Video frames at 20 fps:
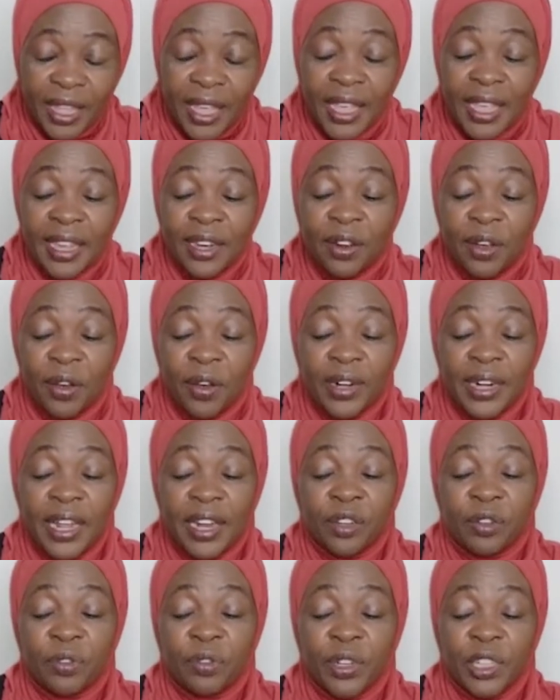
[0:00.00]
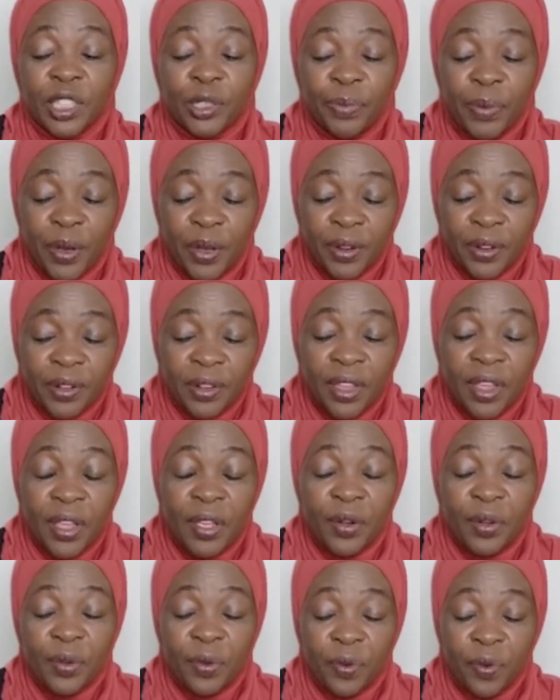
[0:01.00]
in order to respond
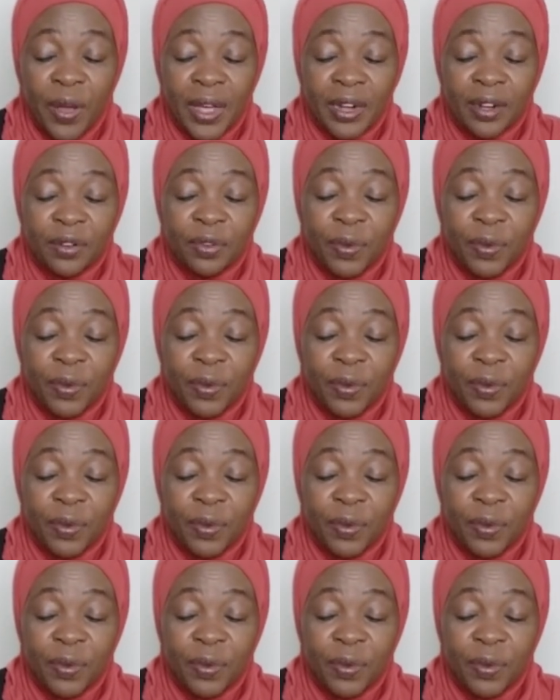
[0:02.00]
to